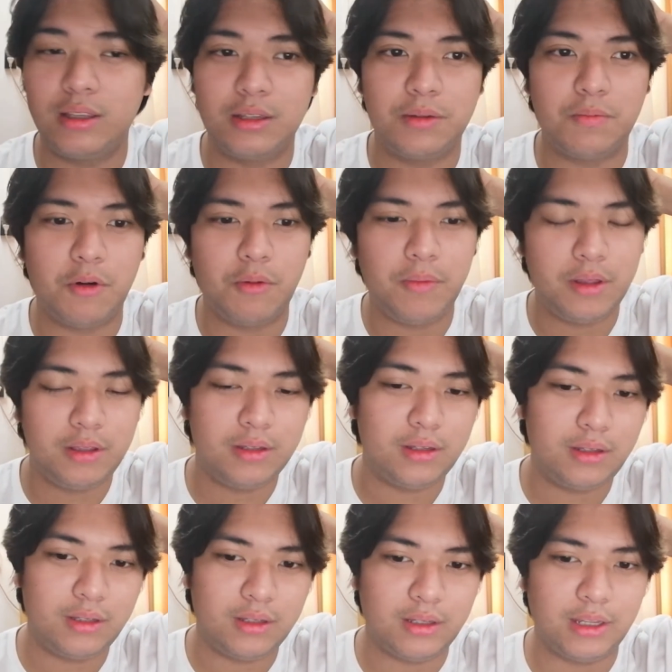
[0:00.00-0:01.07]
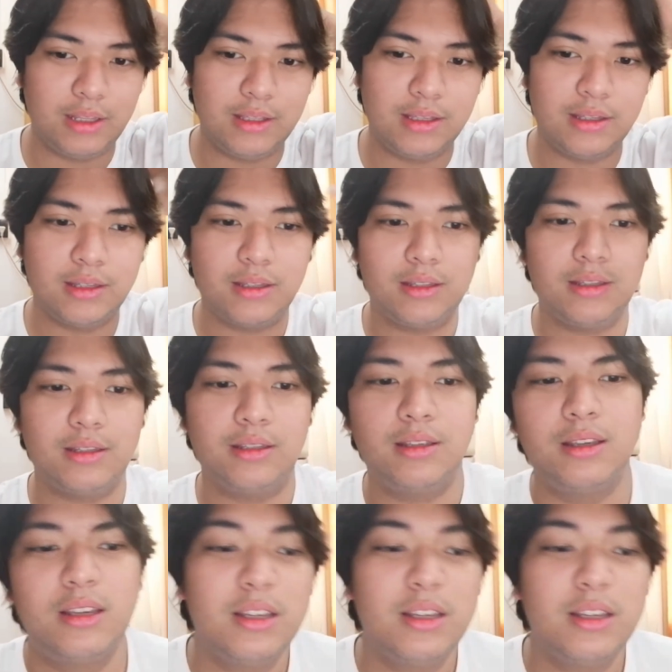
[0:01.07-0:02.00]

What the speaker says: this moment, since